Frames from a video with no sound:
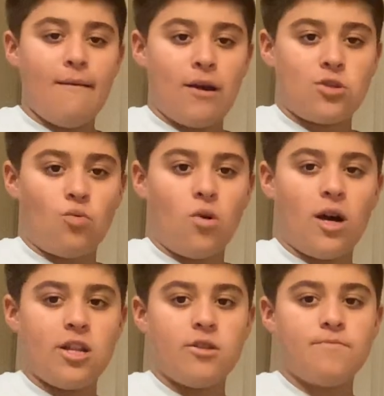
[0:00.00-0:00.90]
Mouse
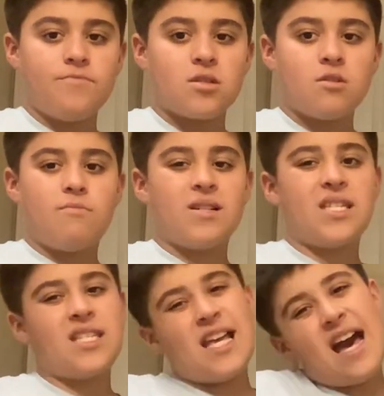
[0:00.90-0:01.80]
one, but
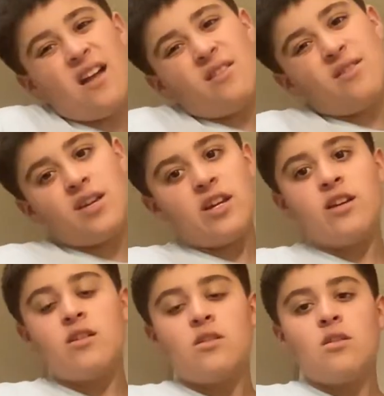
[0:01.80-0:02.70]

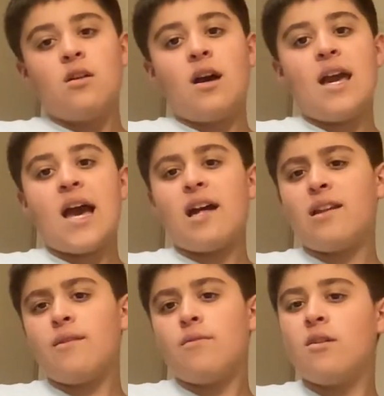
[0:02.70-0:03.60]
sadly, I had
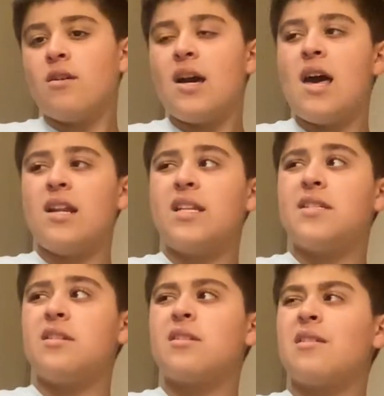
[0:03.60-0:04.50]
it. I had it
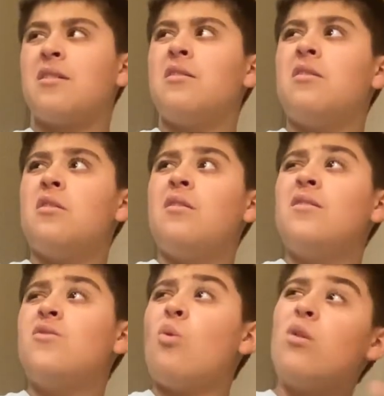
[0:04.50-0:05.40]
since like
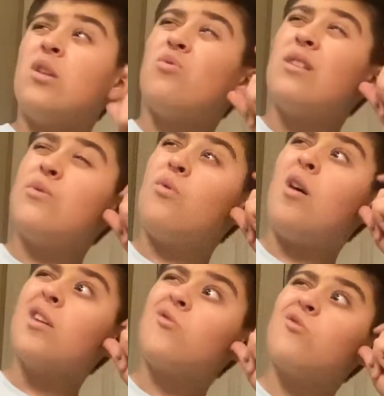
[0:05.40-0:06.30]

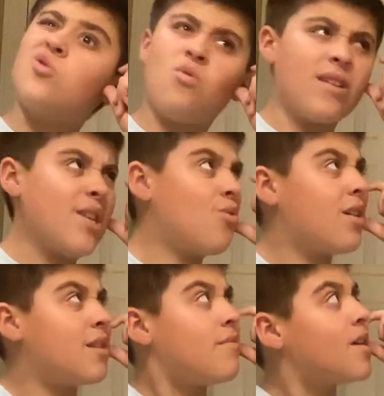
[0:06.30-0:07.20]
2021 or
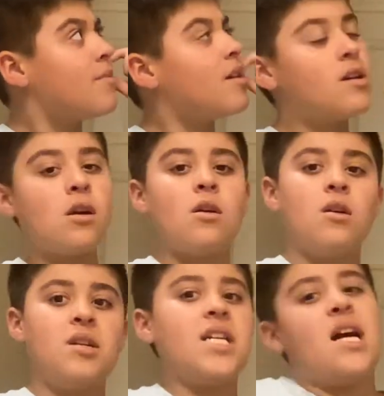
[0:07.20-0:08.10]
2020 maybe.
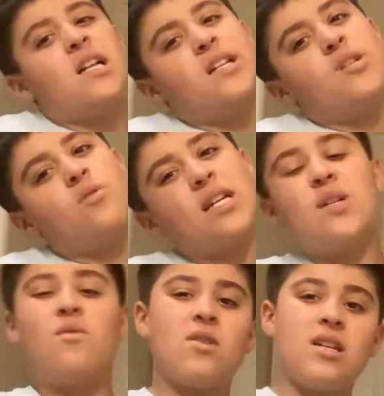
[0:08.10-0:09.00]
I think I had it in
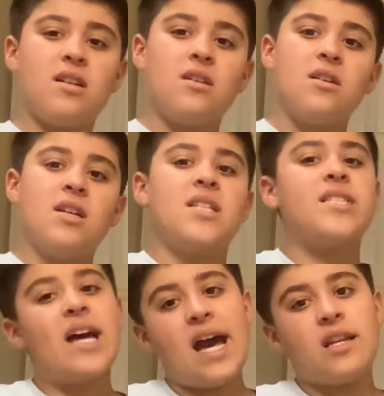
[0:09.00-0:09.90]
2020.
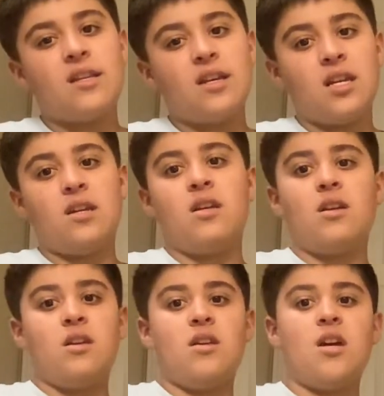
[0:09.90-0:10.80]
Sadly,
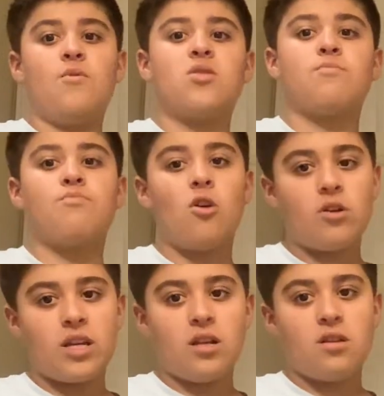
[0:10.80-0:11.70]
it was
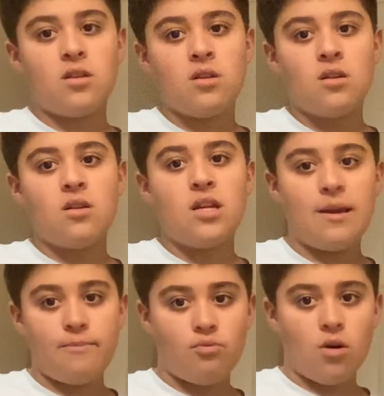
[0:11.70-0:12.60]
broken.
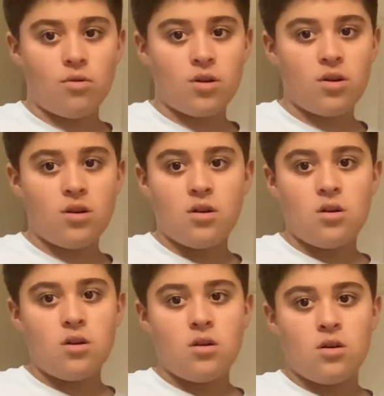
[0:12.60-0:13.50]
It broke.
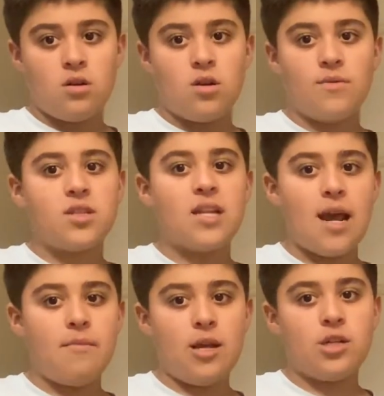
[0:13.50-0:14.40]
It was
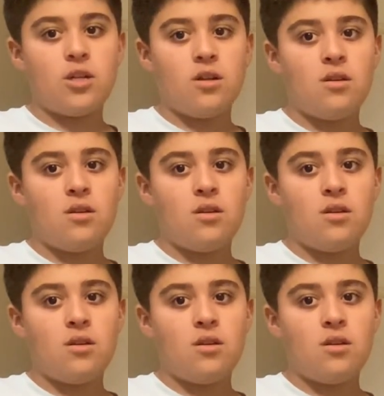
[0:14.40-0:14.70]
damaged.